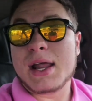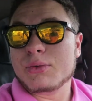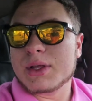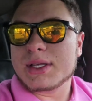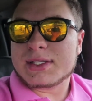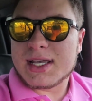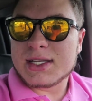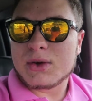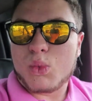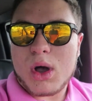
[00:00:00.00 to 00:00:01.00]
I don't really
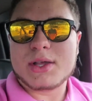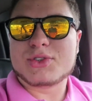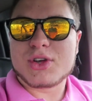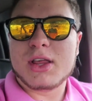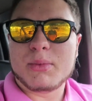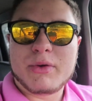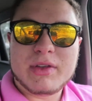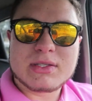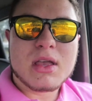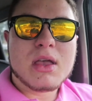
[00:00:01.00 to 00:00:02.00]
tend to watch
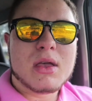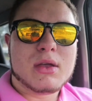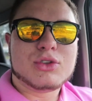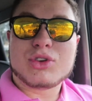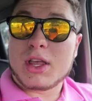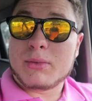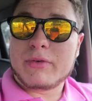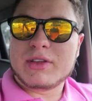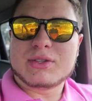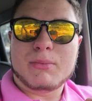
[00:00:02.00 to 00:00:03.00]
movie
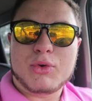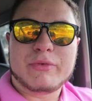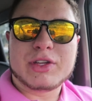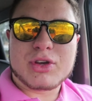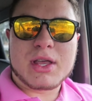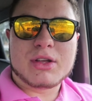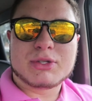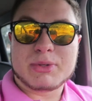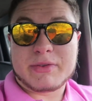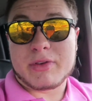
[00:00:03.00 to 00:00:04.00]

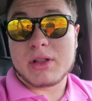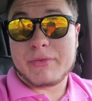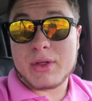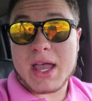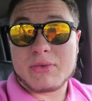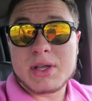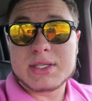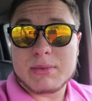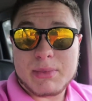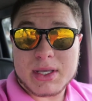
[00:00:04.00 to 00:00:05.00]
trailers specifically for that
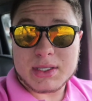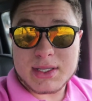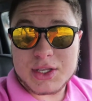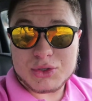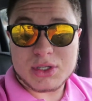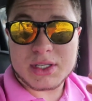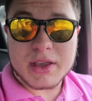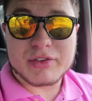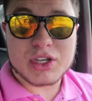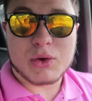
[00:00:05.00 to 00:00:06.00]
reason, because they usually
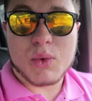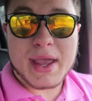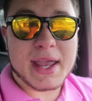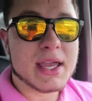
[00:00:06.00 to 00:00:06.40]
give shit away.